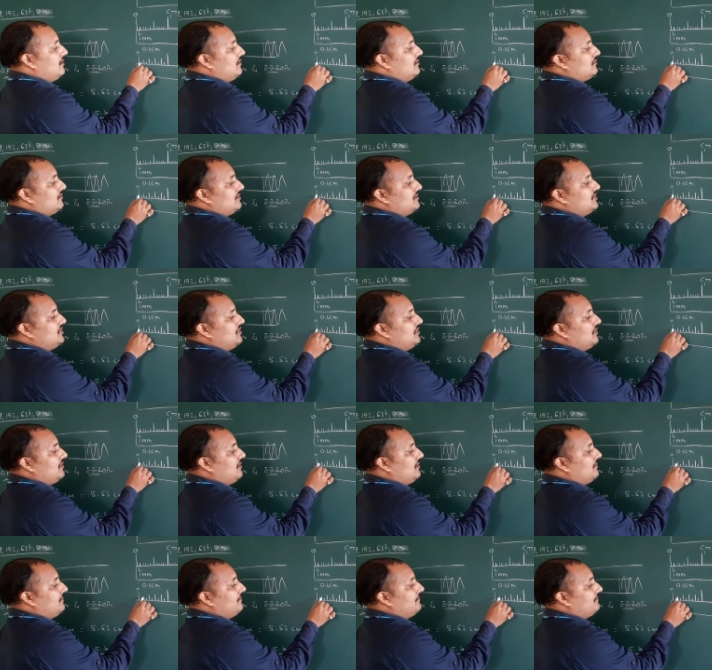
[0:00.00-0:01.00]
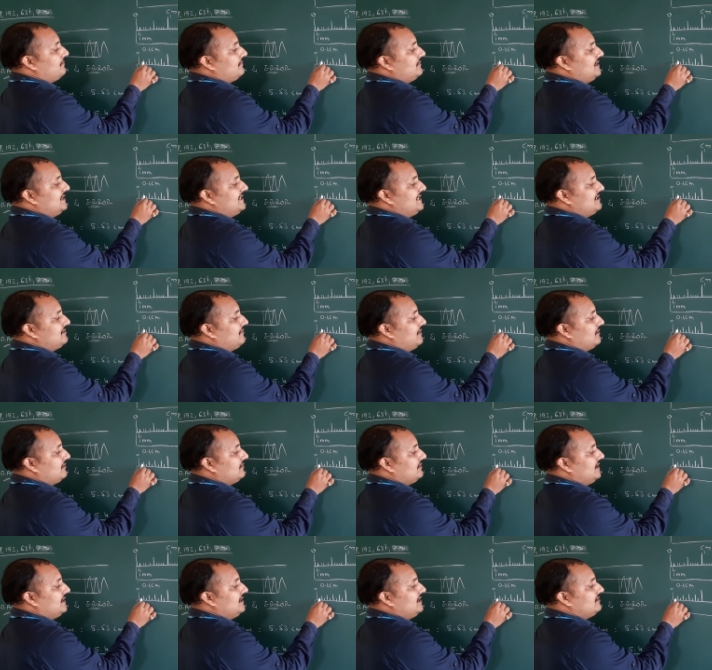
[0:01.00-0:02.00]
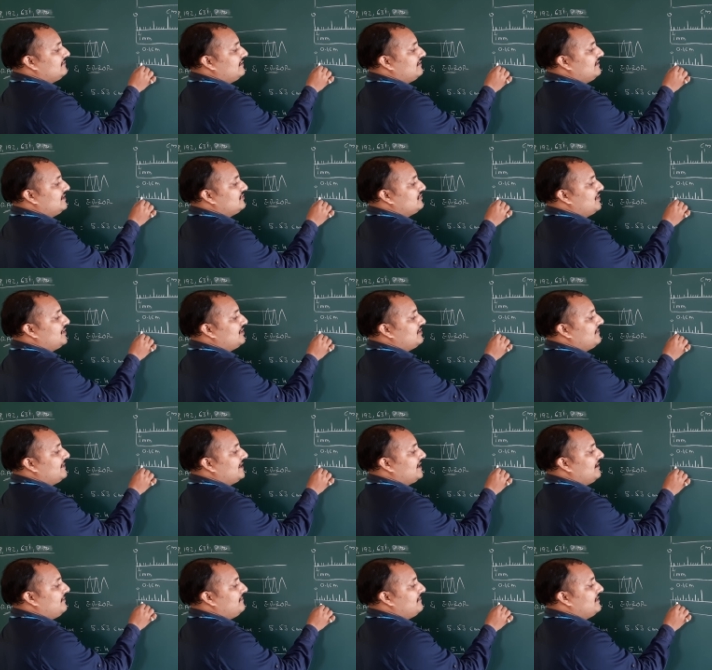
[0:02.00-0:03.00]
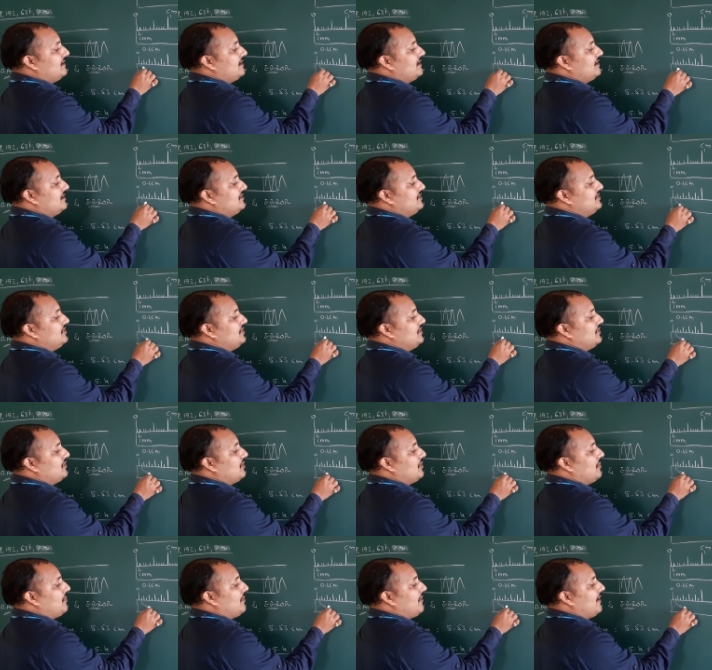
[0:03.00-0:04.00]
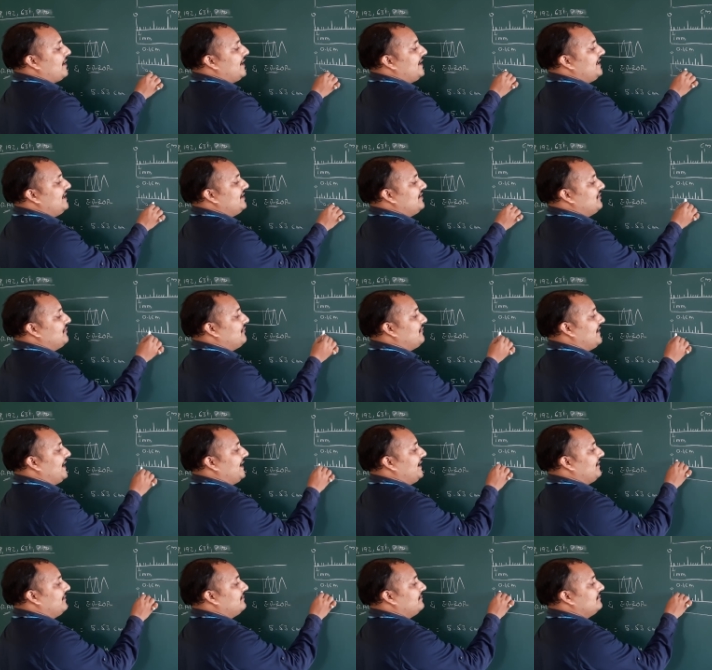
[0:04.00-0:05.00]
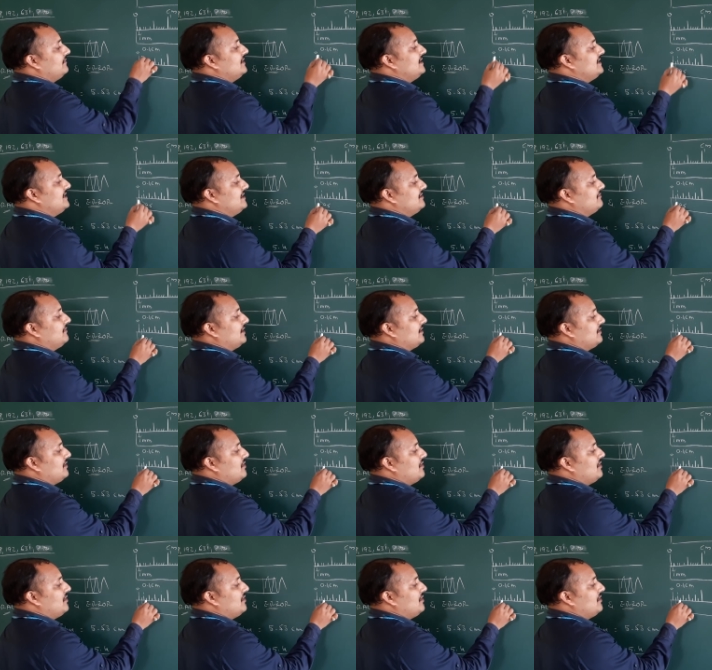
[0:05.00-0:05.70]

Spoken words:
So 0, this is 1. Then this one is going to become 0.5. This is 1.